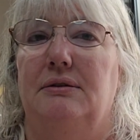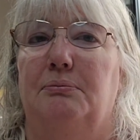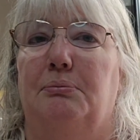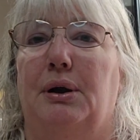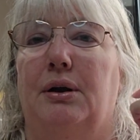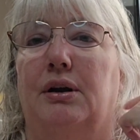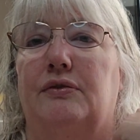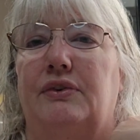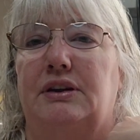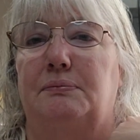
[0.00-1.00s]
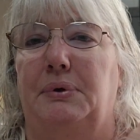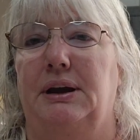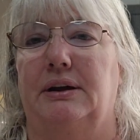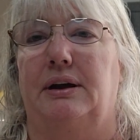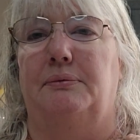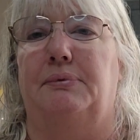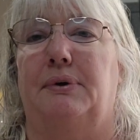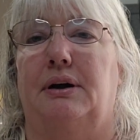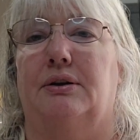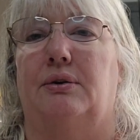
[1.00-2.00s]
perfect pickup
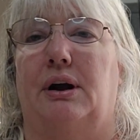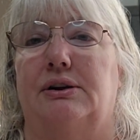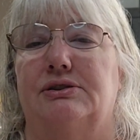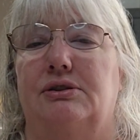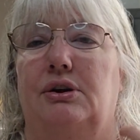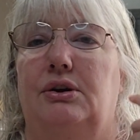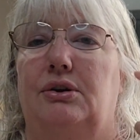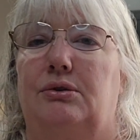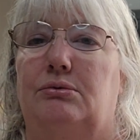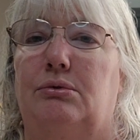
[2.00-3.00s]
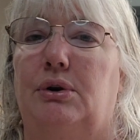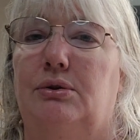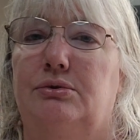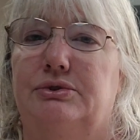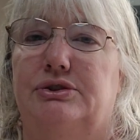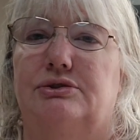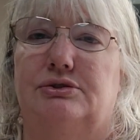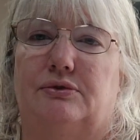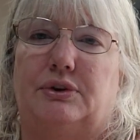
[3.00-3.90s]
across rows. So